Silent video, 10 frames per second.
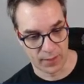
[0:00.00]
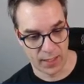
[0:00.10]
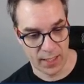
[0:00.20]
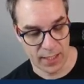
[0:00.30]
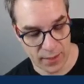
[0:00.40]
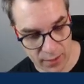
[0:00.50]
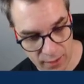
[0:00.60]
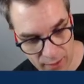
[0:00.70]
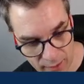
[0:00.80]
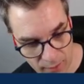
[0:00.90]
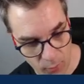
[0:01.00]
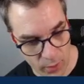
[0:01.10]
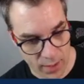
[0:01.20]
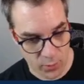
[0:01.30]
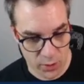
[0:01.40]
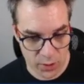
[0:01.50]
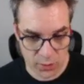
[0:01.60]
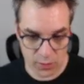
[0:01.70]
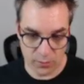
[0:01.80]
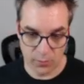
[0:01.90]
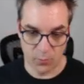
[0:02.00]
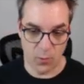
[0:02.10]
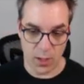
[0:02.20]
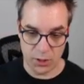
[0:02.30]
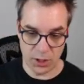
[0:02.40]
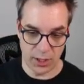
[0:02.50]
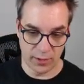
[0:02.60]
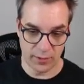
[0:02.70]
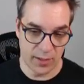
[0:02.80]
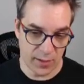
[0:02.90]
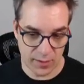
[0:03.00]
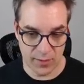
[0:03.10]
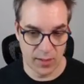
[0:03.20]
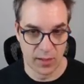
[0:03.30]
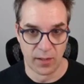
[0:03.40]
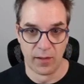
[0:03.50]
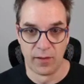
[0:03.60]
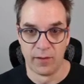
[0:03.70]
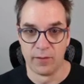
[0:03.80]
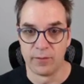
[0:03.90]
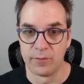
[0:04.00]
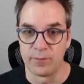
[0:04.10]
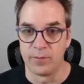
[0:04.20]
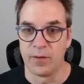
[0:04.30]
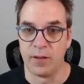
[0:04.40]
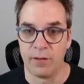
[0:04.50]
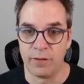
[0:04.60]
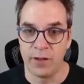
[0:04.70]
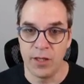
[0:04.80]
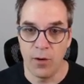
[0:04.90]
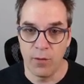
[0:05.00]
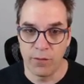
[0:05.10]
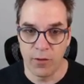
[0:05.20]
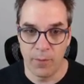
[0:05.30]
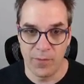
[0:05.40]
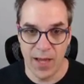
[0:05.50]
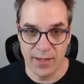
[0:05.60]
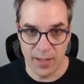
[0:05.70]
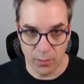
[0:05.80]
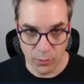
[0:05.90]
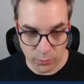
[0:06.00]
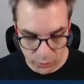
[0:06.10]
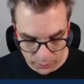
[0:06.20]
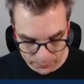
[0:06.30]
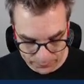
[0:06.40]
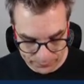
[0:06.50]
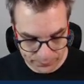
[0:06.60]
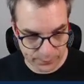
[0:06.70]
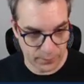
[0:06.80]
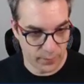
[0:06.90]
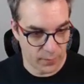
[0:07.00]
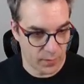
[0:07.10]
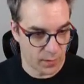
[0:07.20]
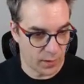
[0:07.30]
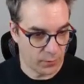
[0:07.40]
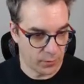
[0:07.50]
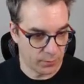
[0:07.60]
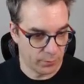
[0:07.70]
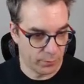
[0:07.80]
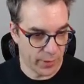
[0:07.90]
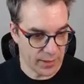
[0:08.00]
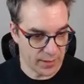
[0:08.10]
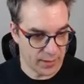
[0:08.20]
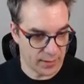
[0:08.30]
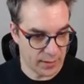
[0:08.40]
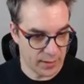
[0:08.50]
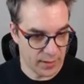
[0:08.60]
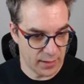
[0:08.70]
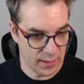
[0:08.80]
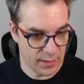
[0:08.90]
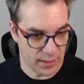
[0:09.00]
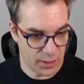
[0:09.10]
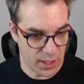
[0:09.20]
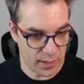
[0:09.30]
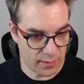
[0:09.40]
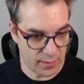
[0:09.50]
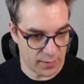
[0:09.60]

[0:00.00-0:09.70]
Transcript: And when I was watching this video from Daniel Root, I will paste it in the chat.